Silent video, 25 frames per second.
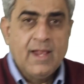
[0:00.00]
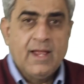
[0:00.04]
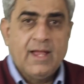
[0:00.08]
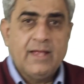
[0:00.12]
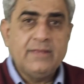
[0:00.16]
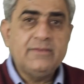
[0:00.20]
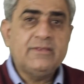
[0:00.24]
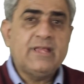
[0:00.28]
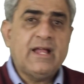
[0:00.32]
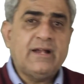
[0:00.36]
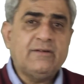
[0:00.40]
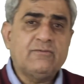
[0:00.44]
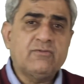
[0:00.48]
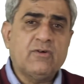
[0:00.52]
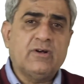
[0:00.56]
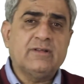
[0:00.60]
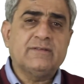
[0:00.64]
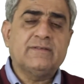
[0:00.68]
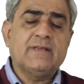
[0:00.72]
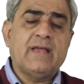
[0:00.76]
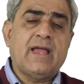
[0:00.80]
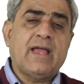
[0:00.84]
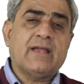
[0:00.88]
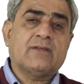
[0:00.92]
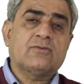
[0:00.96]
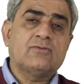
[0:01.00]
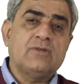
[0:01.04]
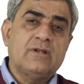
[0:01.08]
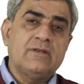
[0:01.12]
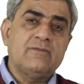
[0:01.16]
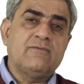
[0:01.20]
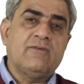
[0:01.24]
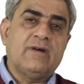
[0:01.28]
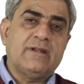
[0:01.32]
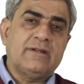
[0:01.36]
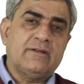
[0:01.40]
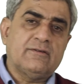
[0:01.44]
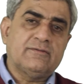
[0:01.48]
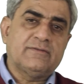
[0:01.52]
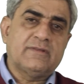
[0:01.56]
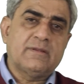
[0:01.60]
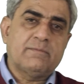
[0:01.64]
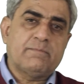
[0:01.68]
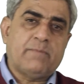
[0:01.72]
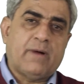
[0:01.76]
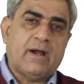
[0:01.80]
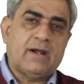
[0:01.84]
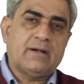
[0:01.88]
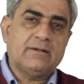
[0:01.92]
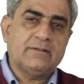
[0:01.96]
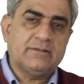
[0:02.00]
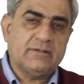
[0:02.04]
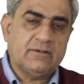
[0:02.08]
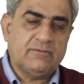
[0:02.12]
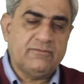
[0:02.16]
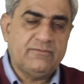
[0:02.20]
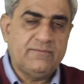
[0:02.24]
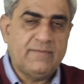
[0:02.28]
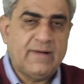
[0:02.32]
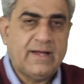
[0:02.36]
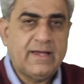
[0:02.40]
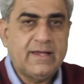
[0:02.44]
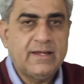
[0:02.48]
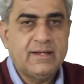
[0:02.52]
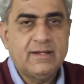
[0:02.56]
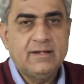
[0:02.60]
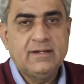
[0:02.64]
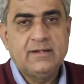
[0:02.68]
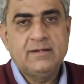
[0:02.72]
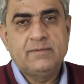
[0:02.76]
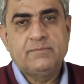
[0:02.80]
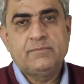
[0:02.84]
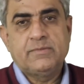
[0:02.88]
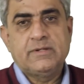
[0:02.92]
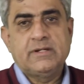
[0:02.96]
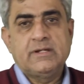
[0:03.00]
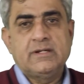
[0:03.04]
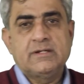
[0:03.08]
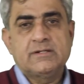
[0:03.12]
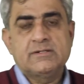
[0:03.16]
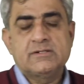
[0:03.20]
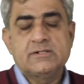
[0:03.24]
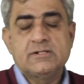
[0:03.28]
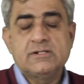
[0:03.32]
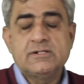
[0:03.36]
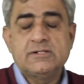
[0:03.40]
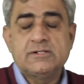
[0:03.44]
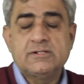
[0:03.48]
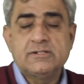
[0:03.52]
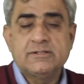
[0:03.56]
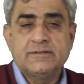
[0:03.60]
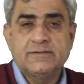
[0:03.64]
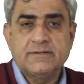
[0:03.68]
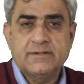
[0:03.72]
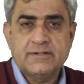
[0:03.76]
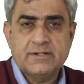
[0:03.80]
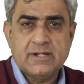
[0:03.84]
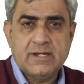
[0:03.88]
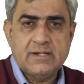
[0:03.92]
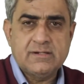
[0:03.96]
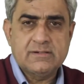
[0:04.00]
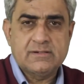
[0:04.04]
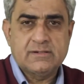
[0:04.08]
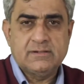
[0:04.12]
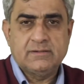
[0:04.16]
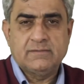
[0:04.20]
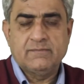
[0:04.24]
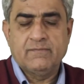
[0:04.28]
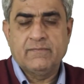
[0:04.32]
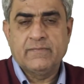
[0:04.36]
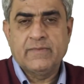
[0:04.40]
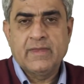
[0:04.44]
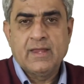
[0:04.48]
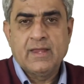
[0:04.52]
And that was actually one of the part of my PhD dissertation.